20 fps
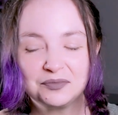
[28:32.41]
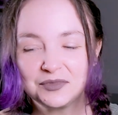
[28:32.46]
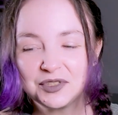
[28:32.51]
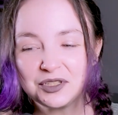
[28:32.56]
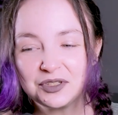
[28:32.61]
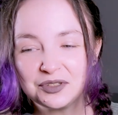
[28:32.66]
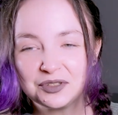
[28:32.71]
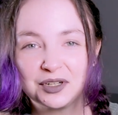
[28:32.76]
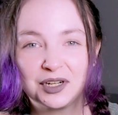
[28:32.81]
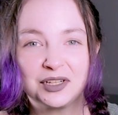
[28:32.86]

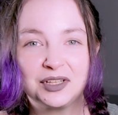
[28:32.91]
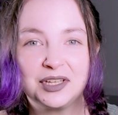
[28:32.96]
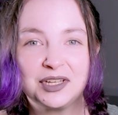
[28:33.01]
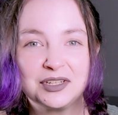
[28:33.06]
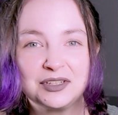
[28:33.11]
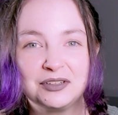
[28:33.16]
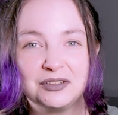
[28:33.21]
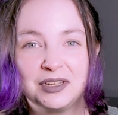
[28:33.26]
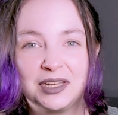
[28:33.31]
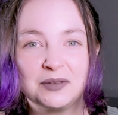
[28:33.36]

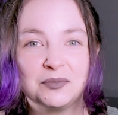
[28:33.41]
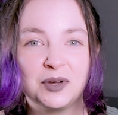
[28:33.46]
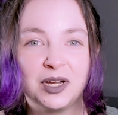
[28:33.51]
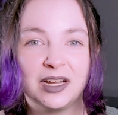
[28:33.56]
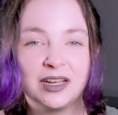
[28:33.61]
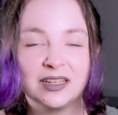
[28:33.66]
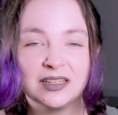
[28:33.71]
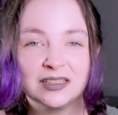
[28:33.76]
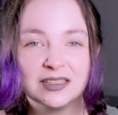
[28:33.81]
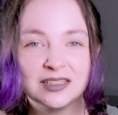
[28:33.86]
struggling to get
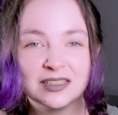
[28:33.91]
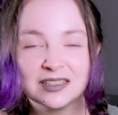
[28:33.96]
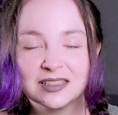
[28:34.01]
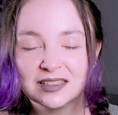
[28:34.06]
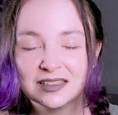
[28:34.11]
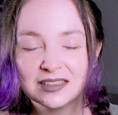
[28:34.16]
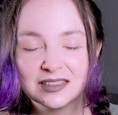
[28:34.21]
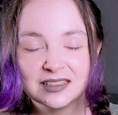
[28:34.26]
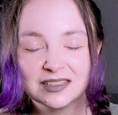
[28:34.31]
by. It's